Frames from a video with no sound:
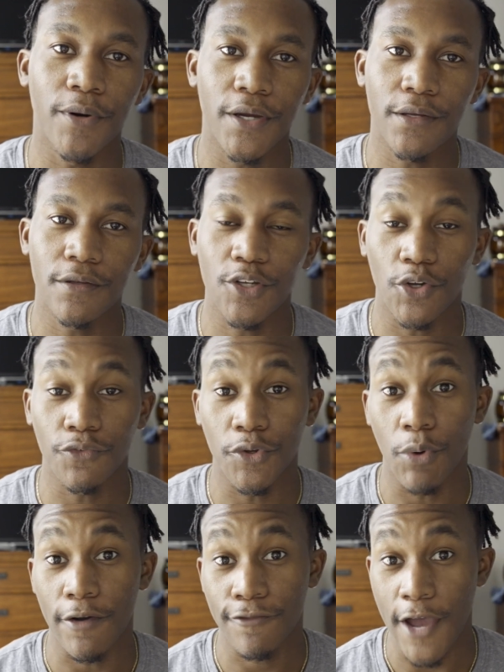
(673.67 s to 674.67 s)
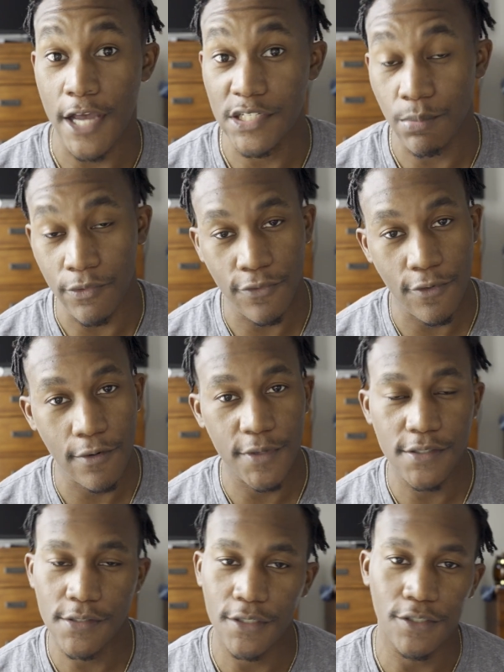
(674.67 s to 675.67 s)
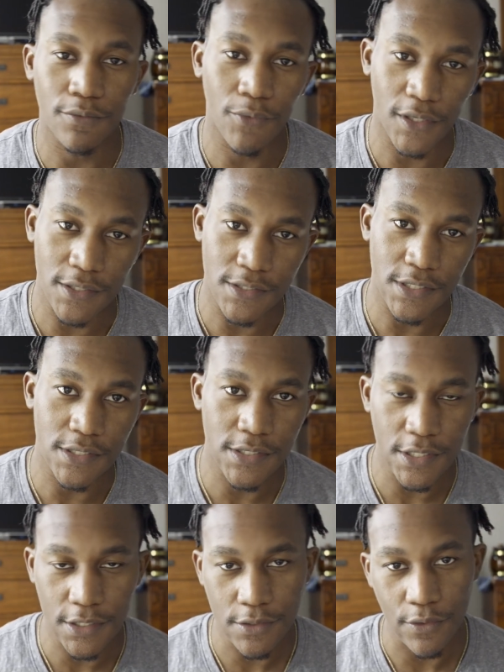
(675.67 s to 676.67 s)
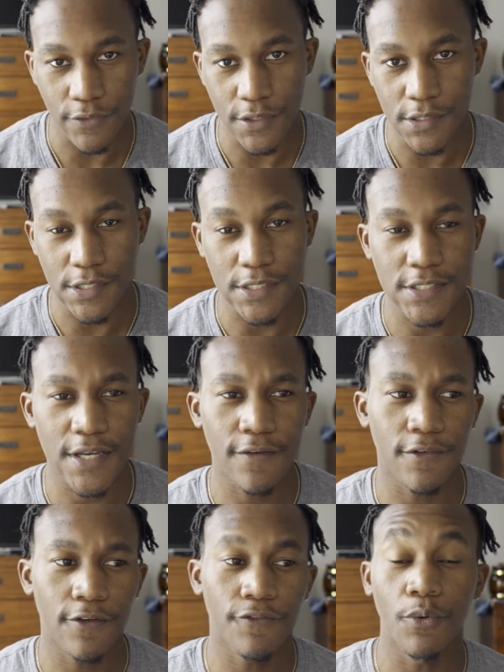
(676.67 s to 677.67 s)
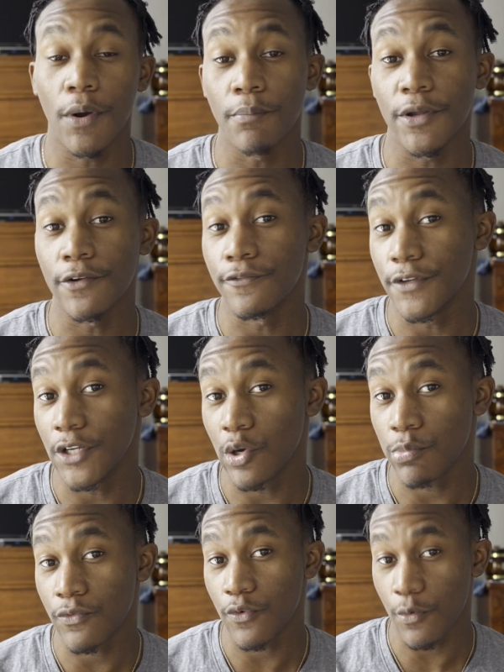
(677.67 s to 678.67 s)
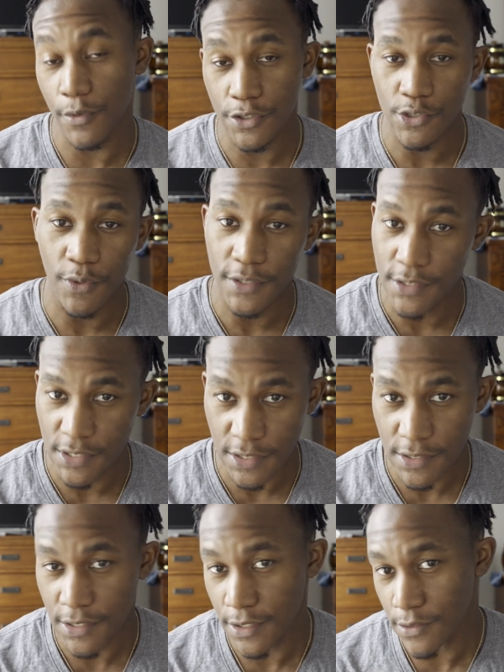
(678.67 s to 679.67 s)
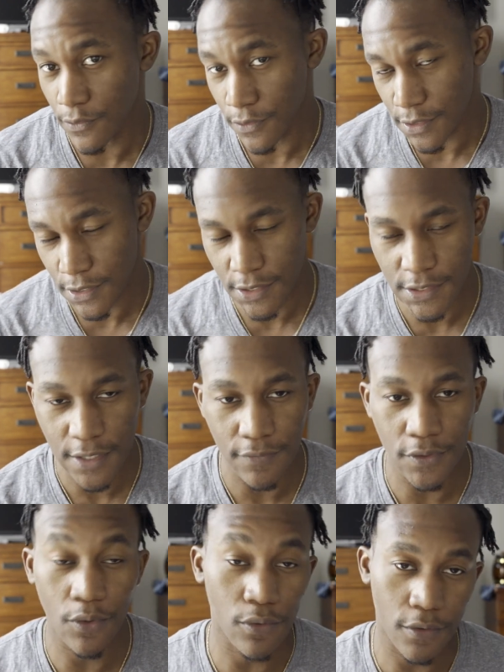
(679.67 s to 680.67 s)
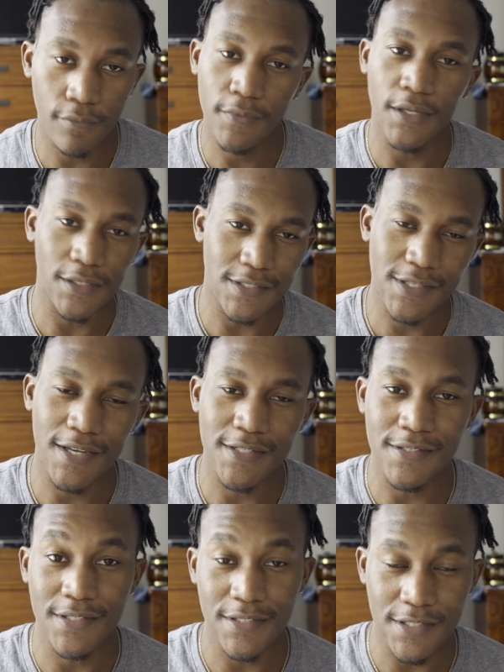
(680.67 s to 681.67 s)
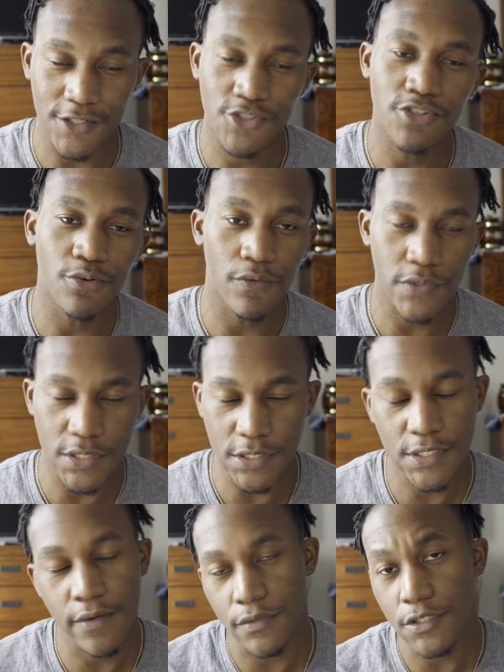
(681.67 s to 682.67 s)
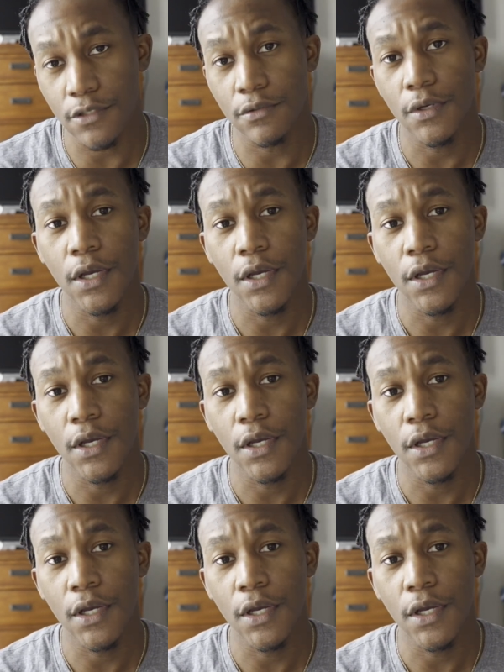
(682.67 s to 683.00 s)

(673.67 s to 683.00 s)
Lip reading: But, if you want faster performance, then you want the Z6 over the Z7. If you want better video performance, you want the Z6 over the Z7, or in this case, the Z6II over the Z7 II.